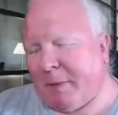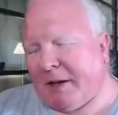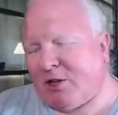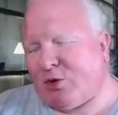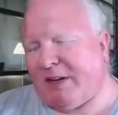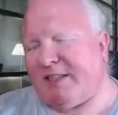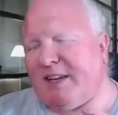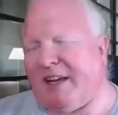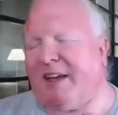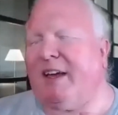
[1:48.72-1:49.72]

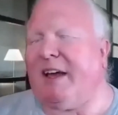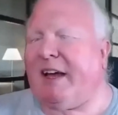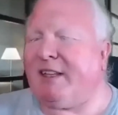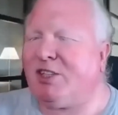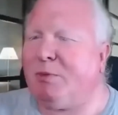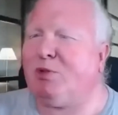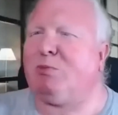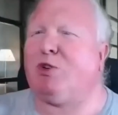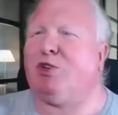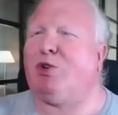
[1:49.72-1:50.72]
tracing and
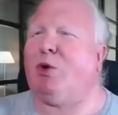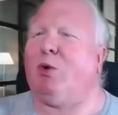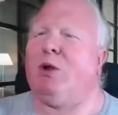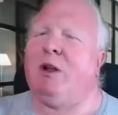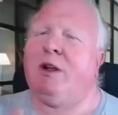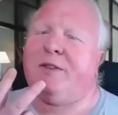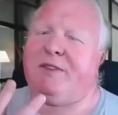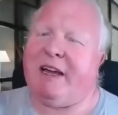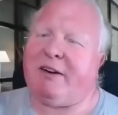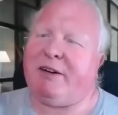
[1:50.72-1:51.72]
symptom control,
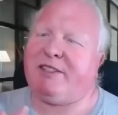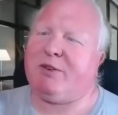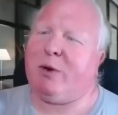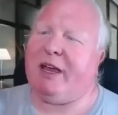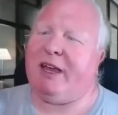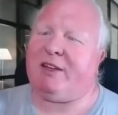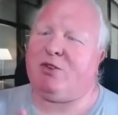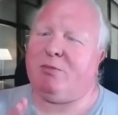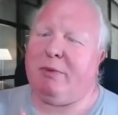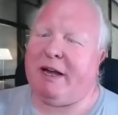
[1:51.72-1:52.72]
there is a way
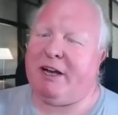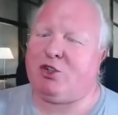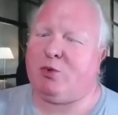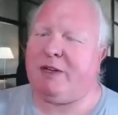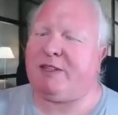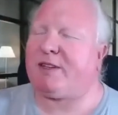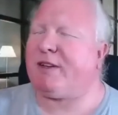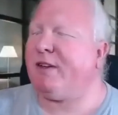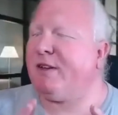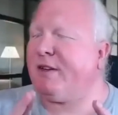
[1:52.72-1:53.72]
to manage risk
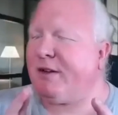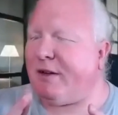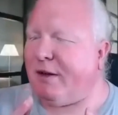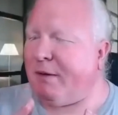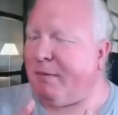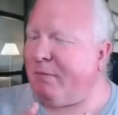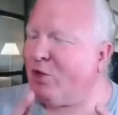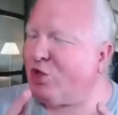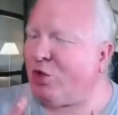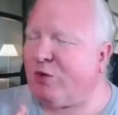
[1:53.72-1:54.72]

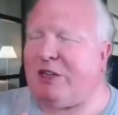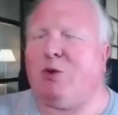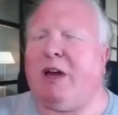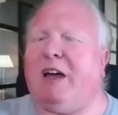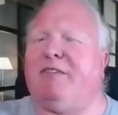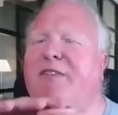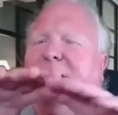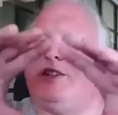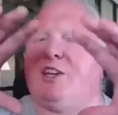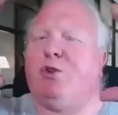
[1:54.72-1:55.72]
so that you have a
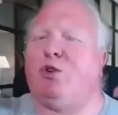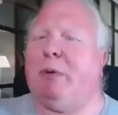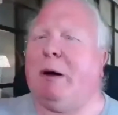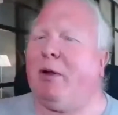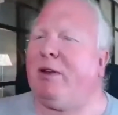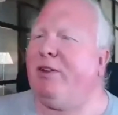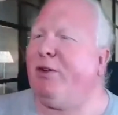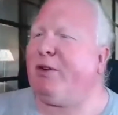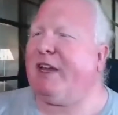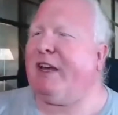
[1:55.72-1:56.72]
secure bubble.
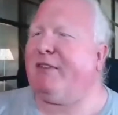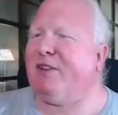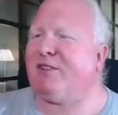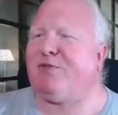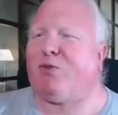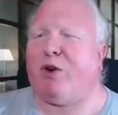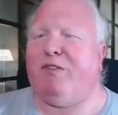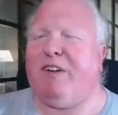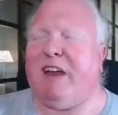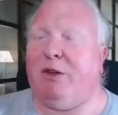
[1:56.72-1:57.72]
You can have this for a
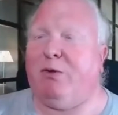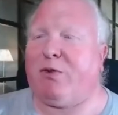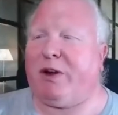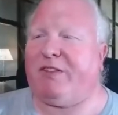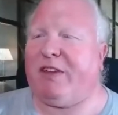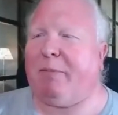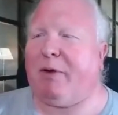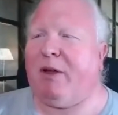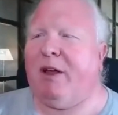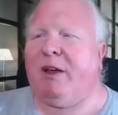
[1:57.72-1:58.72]
venue, for
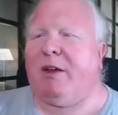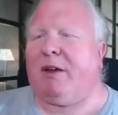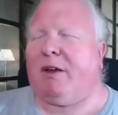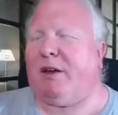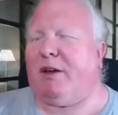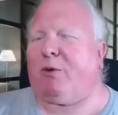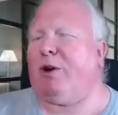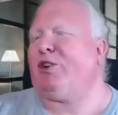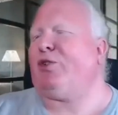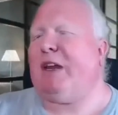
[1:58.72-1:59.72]
example,
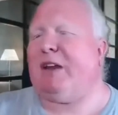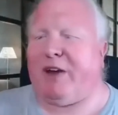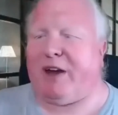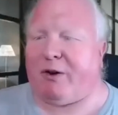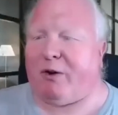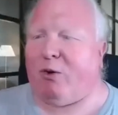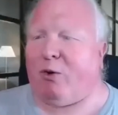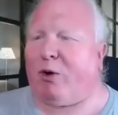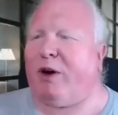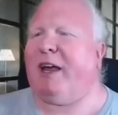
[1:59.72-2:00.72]
or a trade fair,
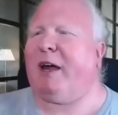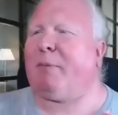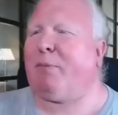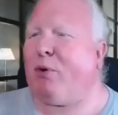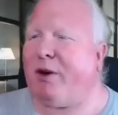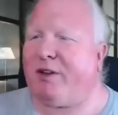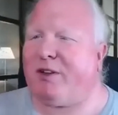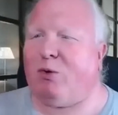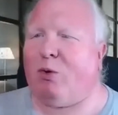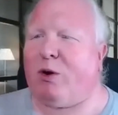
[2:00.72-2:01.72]
or an airport,
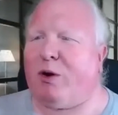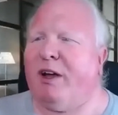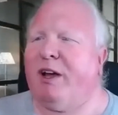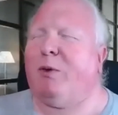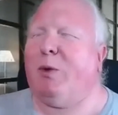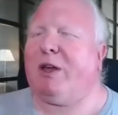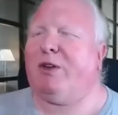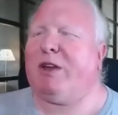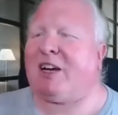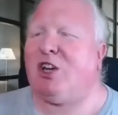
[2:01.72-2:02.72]
or we
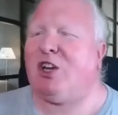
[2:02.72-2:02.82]
could actually